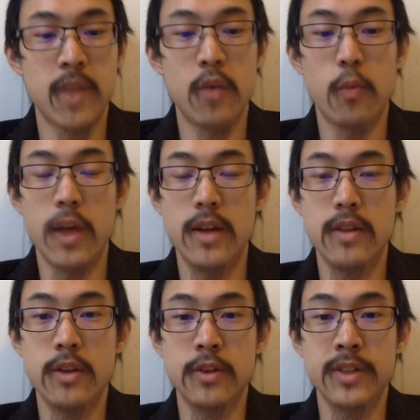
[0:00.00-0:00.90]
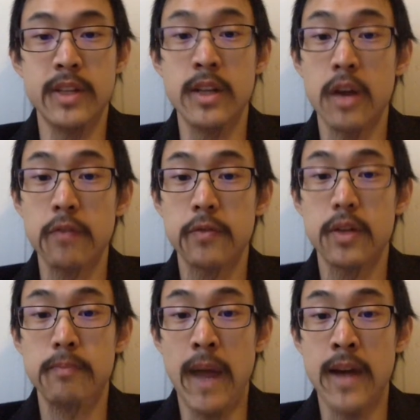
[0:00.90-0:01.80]
When there's enough
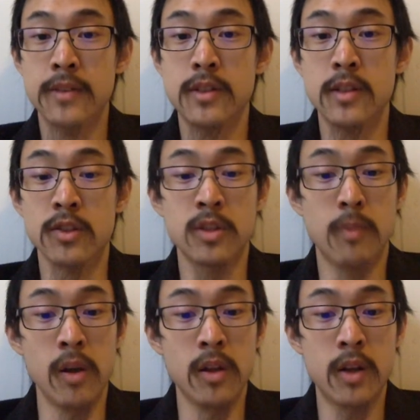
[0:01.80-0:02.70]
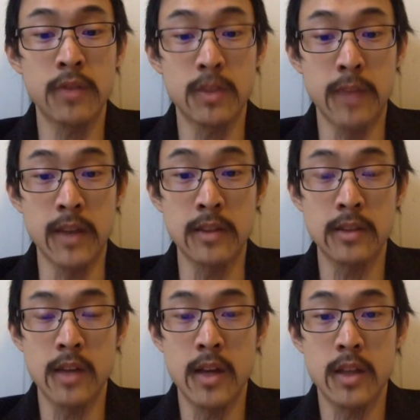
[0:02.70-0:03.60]
mass in a small enough
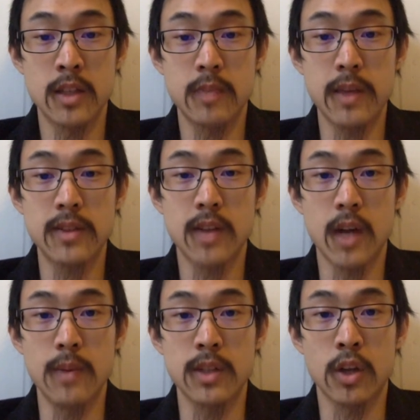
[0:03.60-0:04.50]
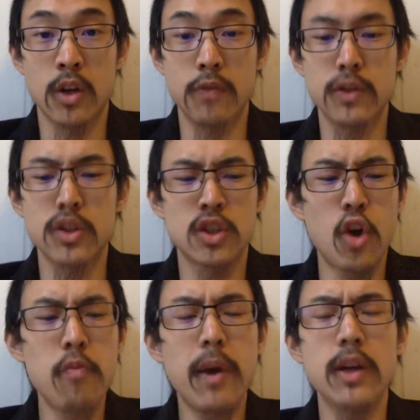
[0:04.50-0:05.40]
space, space-time is curved
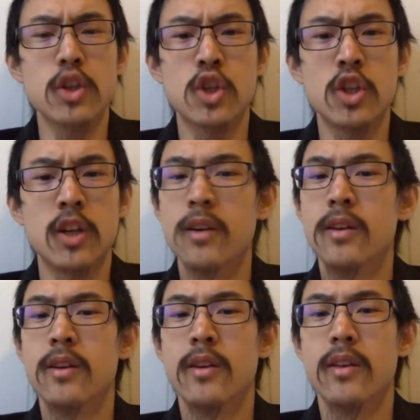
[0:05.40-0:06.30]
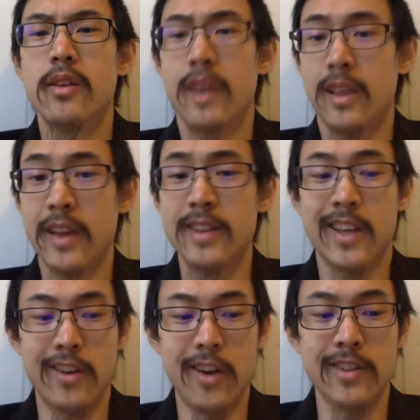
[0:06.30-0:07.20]
so much that light
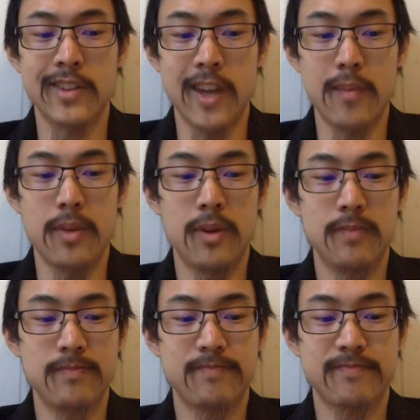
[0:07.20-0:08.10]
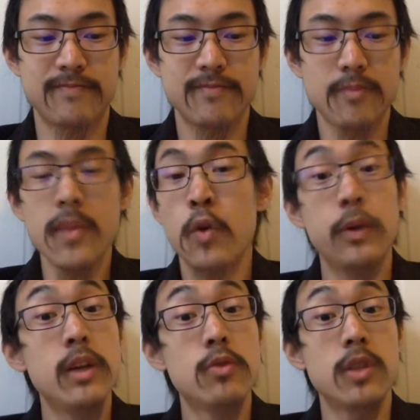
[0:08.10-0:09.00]
cannot escape.
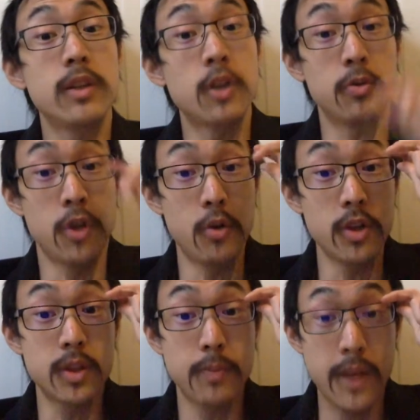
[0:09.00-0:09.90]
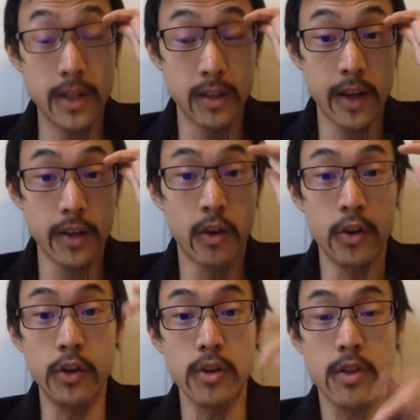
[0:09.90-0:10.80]
We usually don't notice bending light
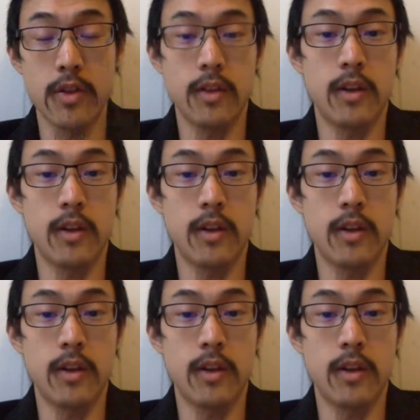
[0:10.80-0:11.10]
on Earth.